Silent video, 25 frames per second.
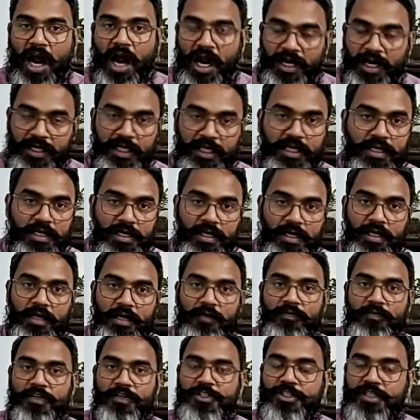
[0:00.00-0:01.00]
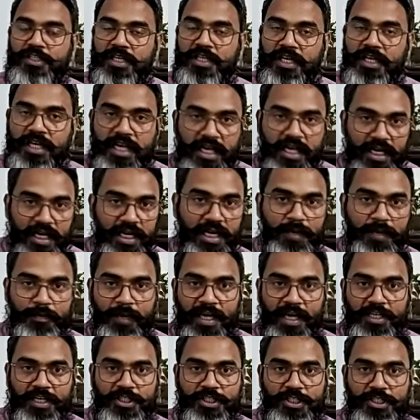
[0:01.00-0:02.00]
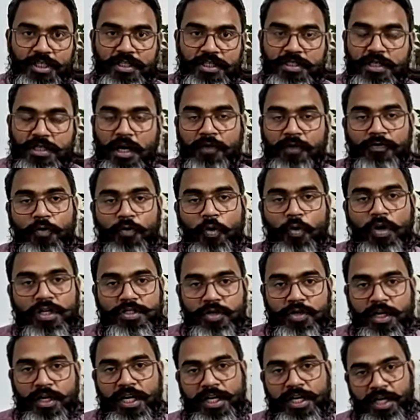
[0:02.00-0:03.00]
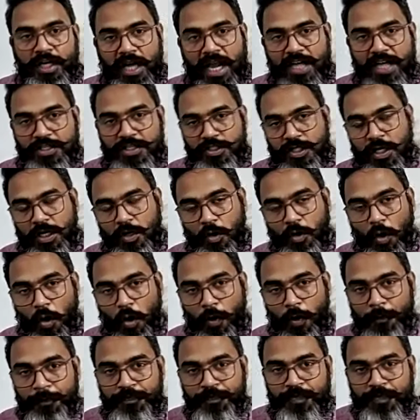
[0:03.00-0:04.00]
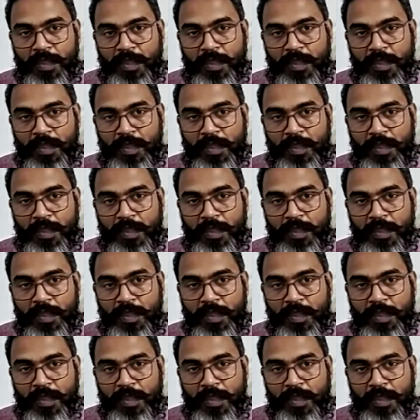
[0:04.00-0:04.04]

article which clearly mentions a focus on international law.